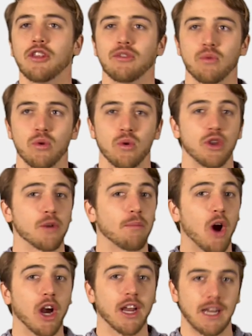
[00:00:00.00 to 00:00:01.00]
through your
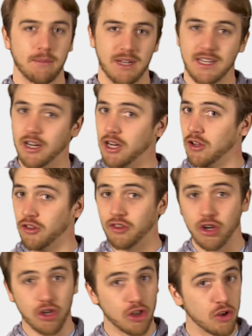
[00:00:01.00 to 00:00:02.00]
marketing
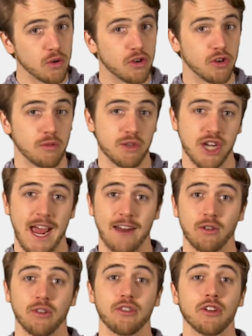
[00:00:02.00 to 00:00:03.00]
materials, your YouTube
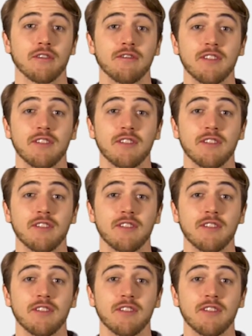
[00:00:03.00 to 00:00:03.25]
channels, your